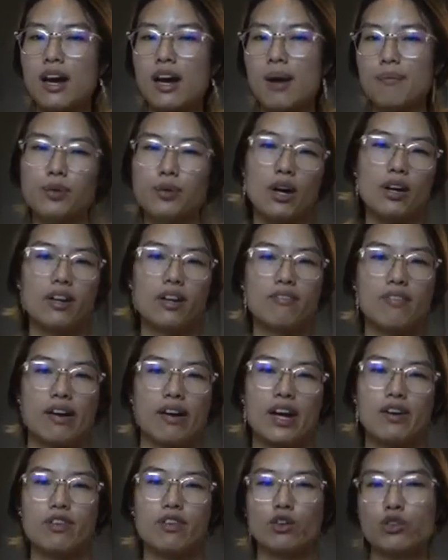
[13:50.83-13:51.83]
I'm not a
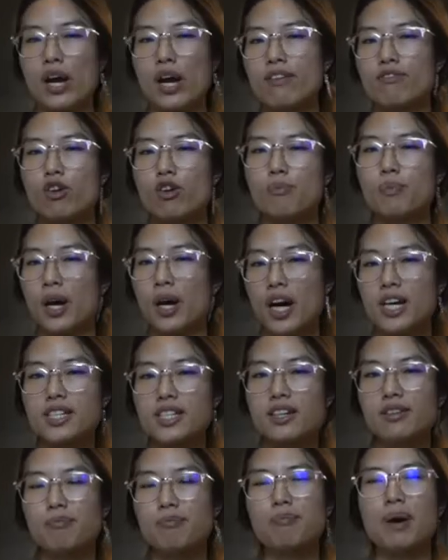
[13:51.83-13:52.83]
very regretful
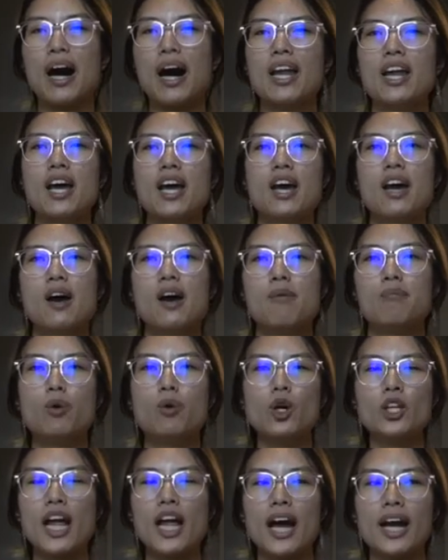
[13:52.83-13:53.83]
person, but
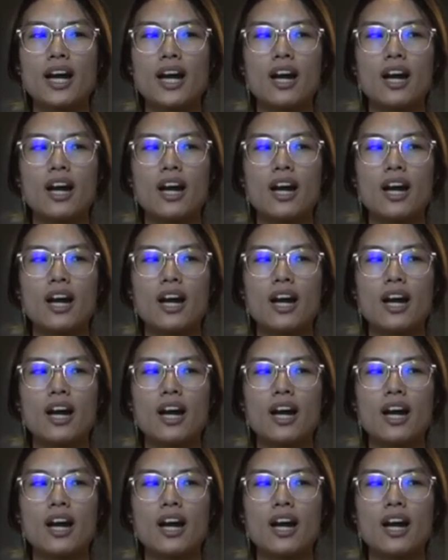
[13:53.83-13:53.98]
more like